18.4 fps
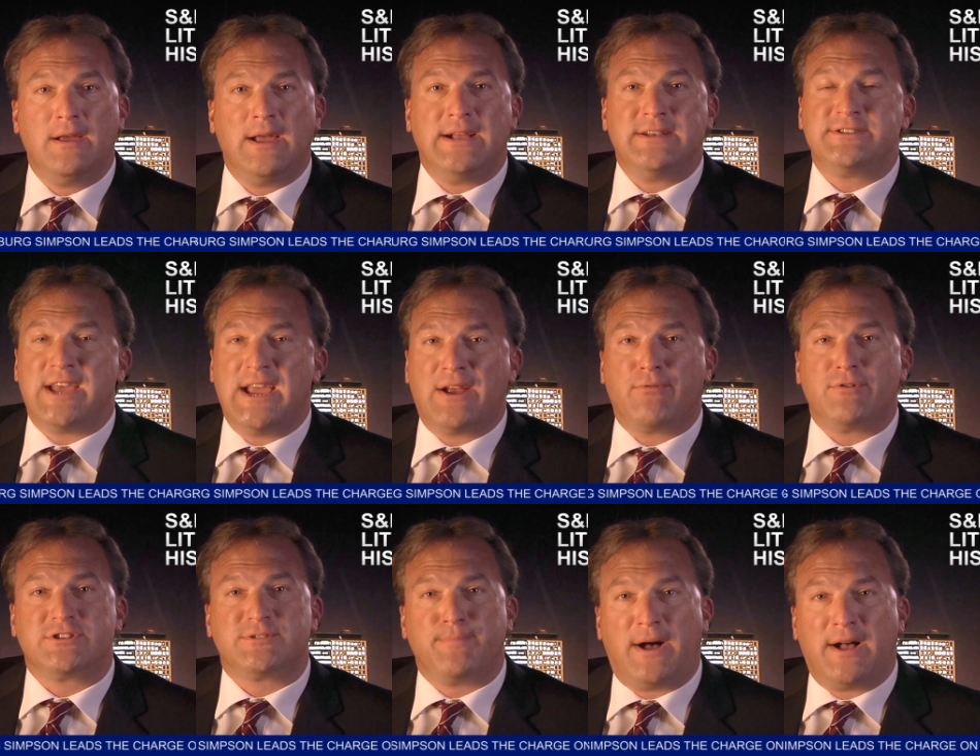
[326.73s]
and take
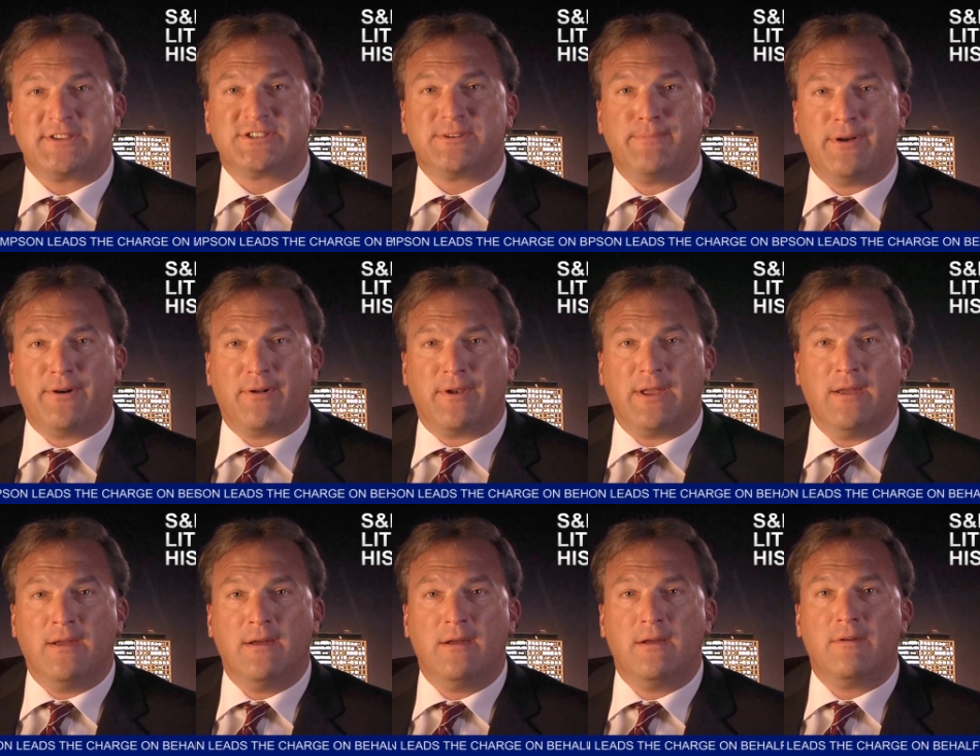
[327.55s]

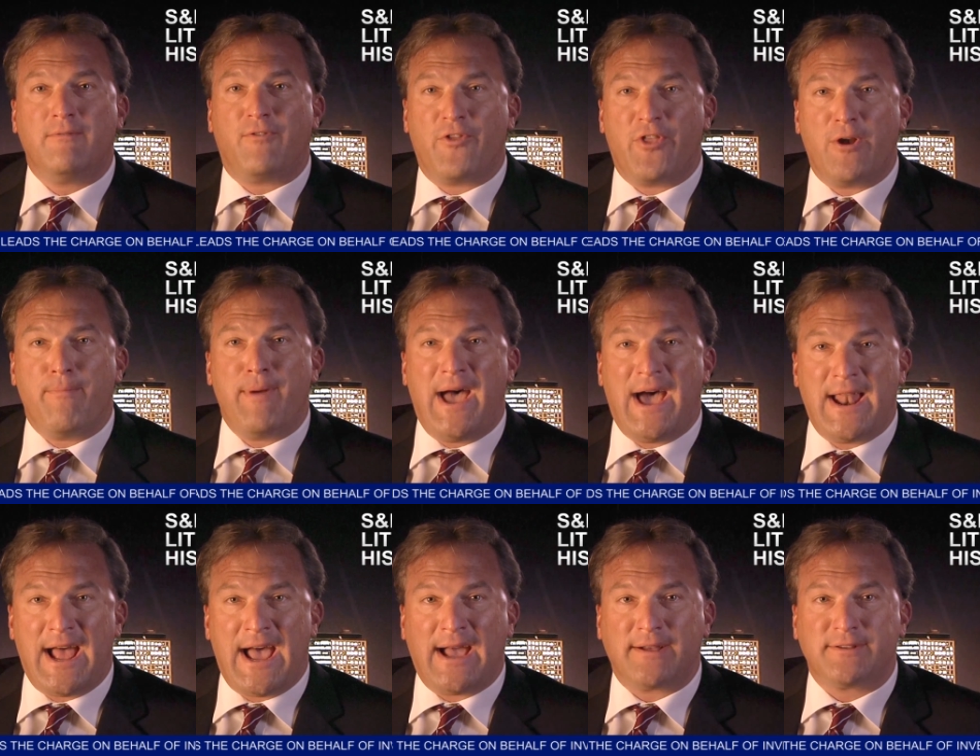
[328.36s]
responsibility for their
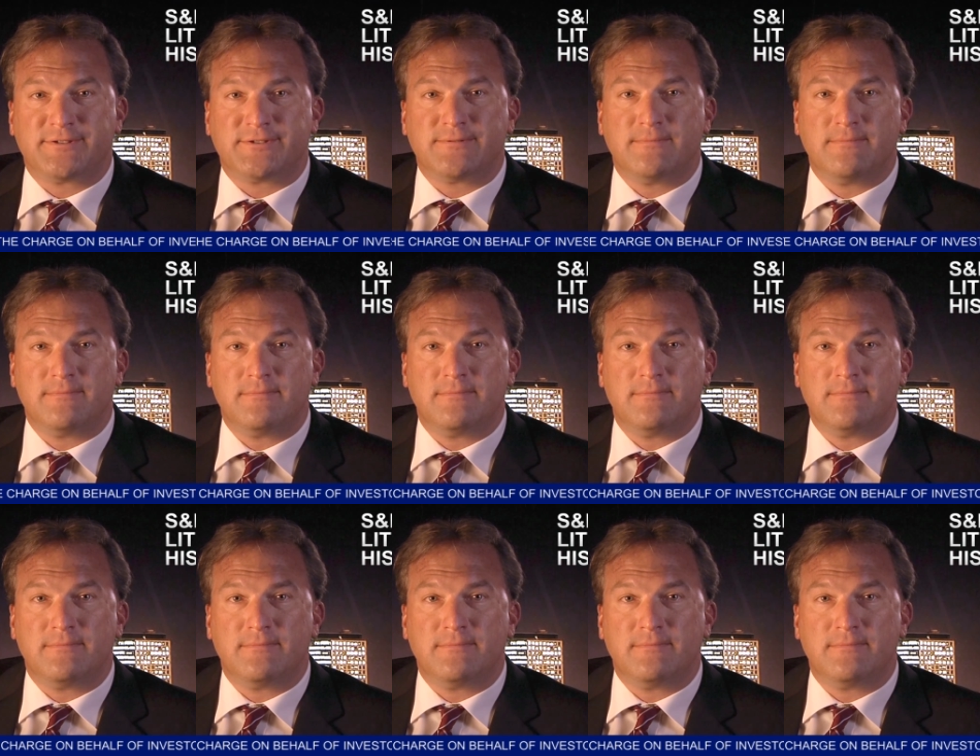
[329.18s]
bad acts.